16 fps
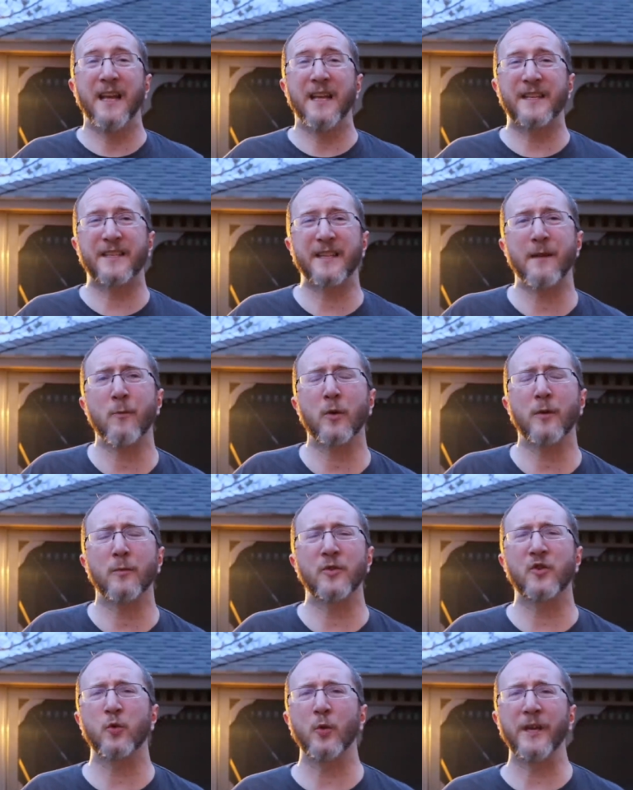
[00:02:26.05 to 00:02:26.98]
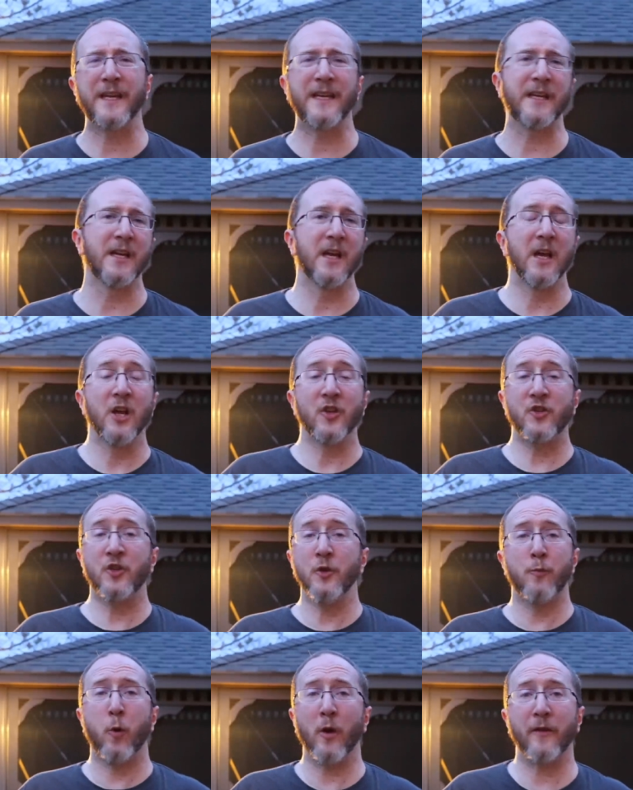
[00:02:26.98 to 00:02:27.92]
is somewhere between
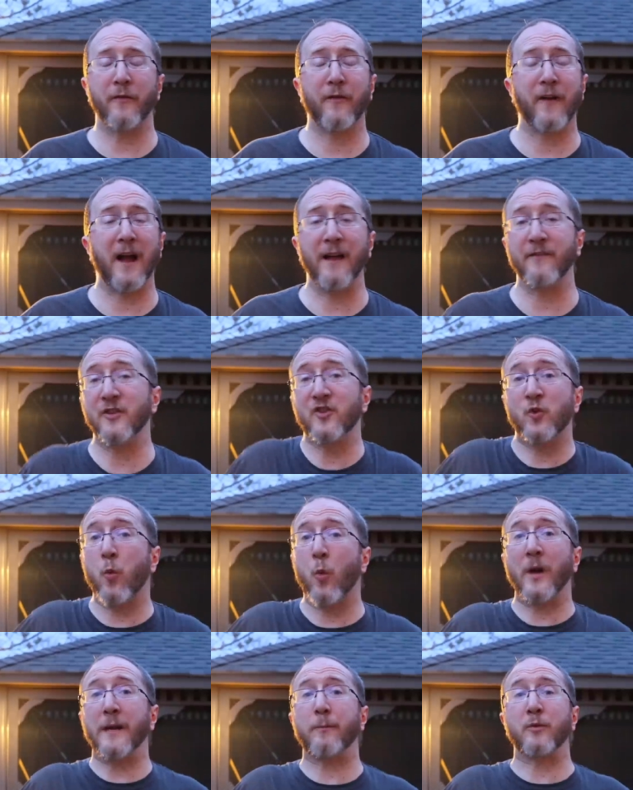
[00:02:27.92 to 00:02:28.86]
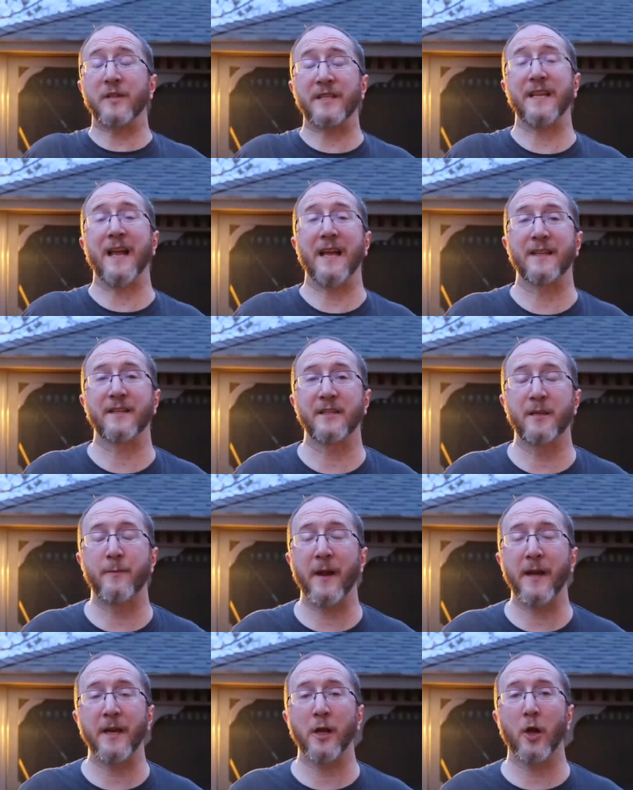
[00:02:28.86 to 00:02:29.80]
2.5 and 20%,
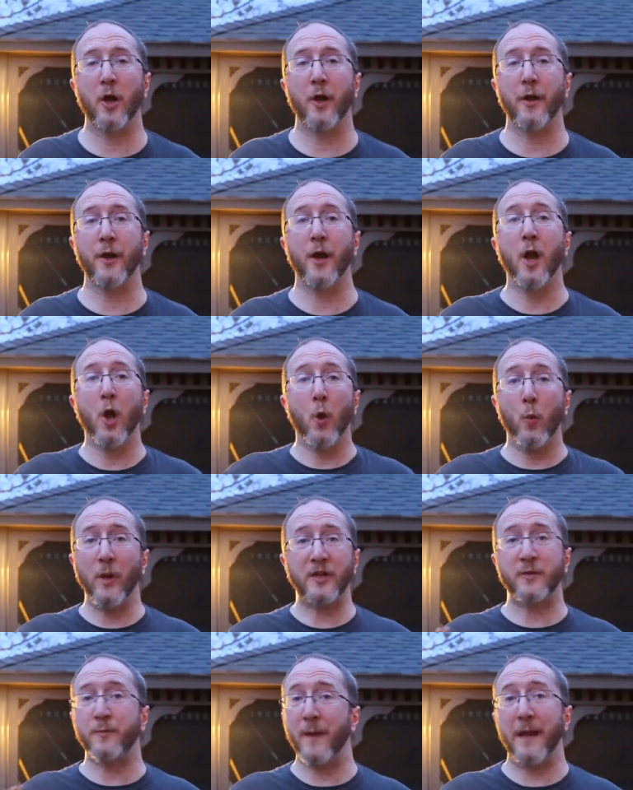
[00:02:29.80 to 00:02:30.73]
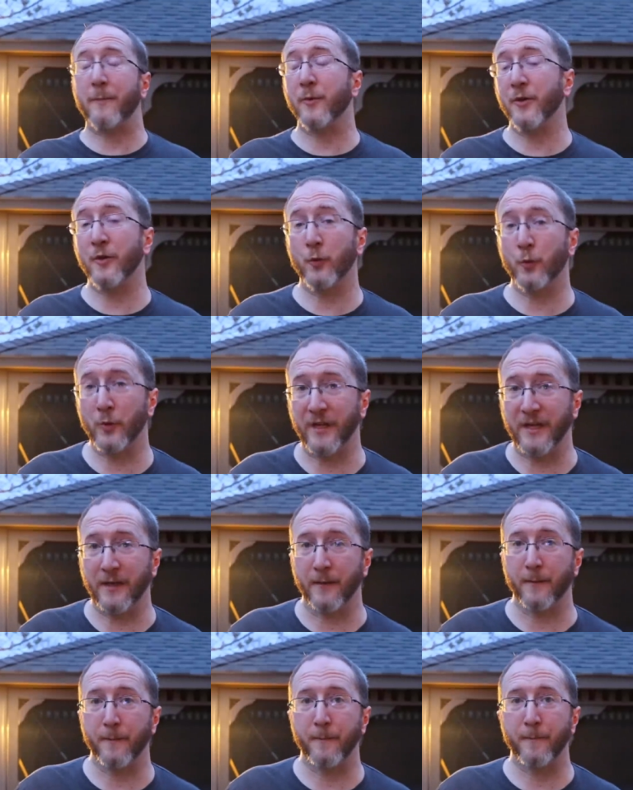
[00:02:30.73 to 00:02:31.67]
depending on which paper you read.
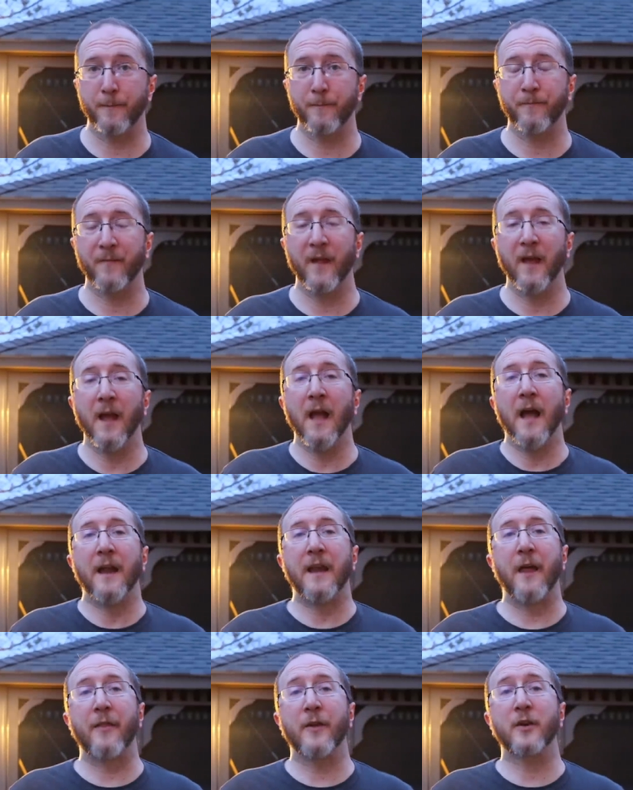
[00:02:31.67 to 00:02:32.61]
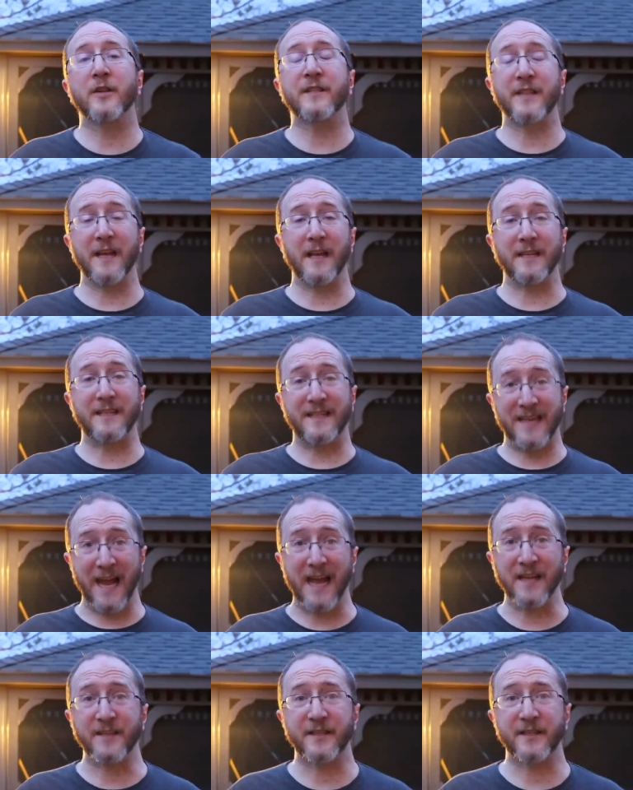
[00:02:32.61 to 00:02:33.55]
Now, there's a
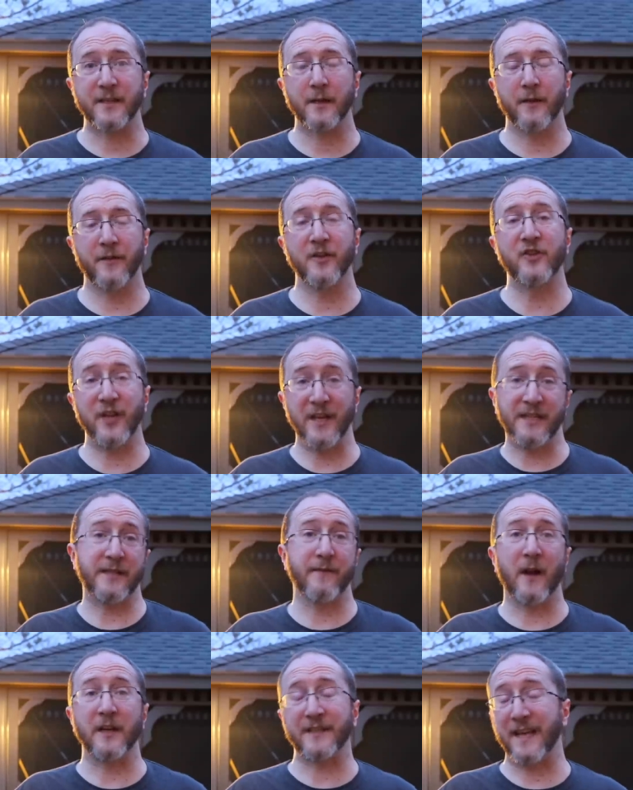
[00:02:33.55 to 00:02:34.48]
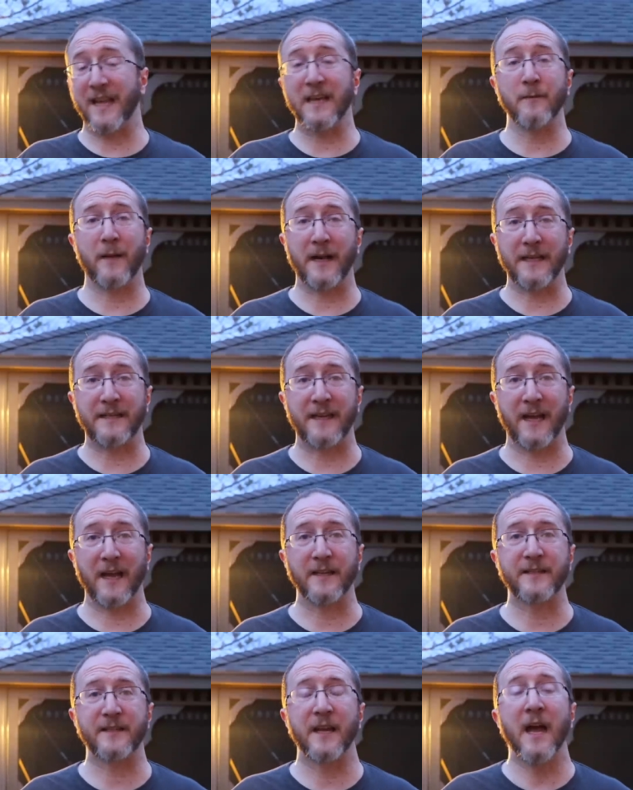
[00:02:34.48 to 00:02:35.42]
test, the JC virus antibody
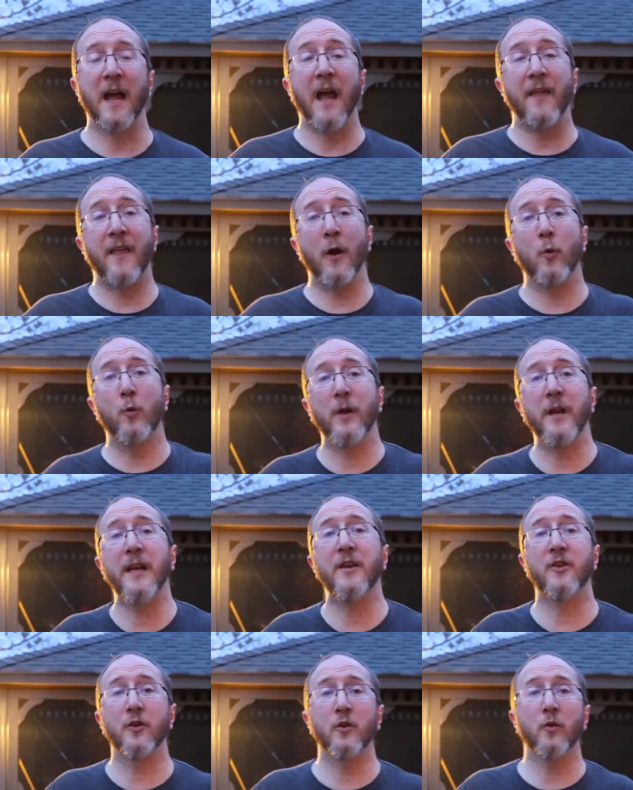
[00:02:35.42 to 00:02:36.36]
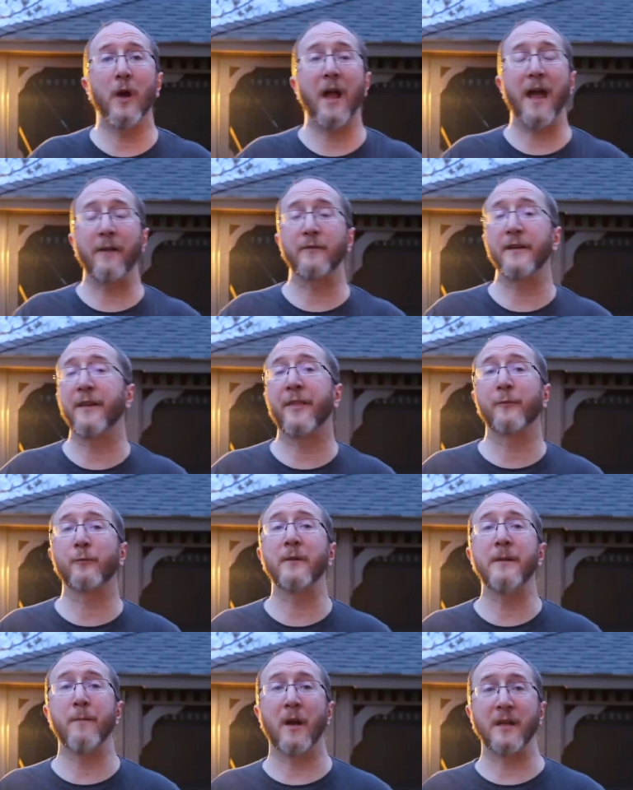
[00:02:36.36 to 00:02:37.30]
test, that we do every
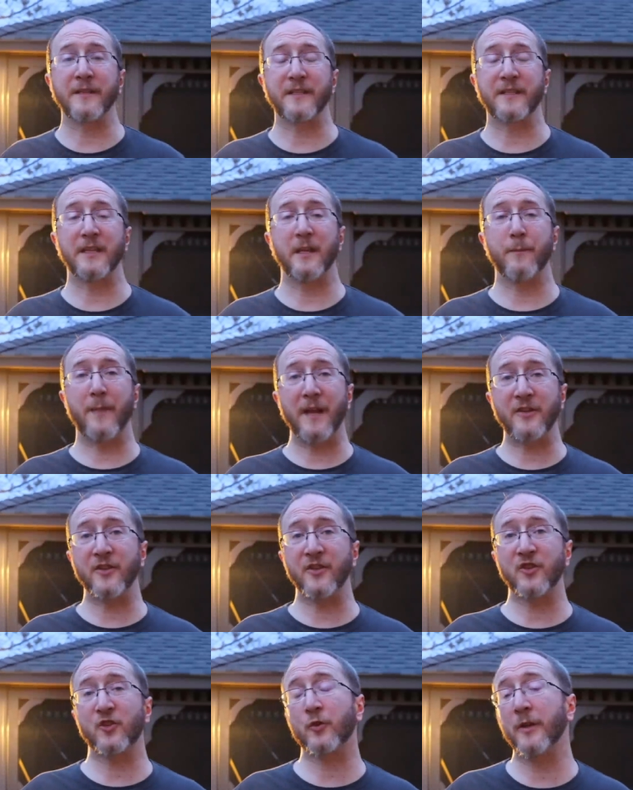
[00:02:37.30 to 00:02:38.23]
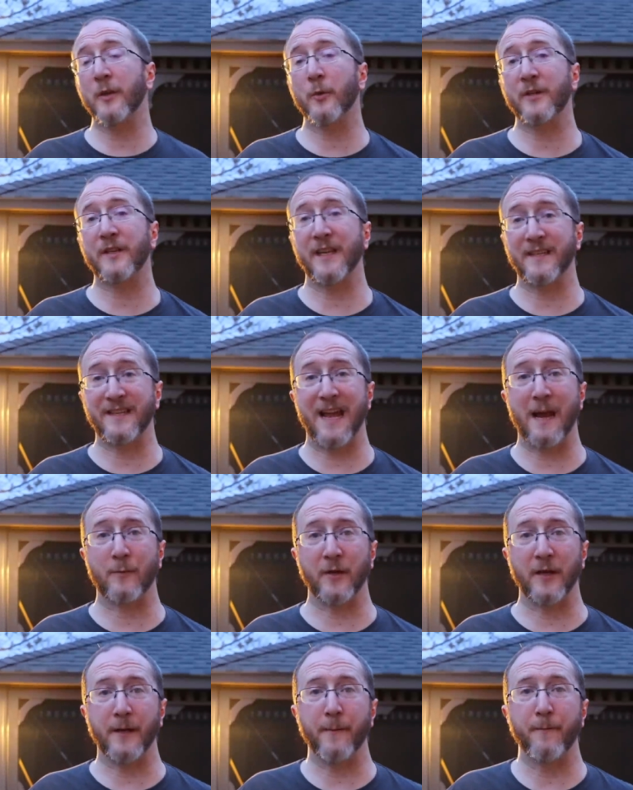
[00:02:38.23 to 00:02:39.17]
three months in patients treated with
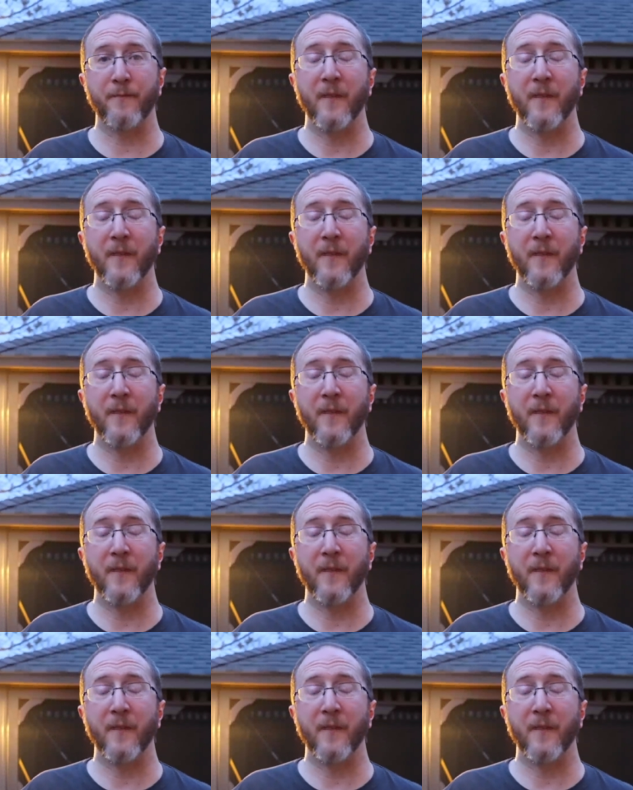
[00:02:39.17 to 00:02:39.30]
Tysabri.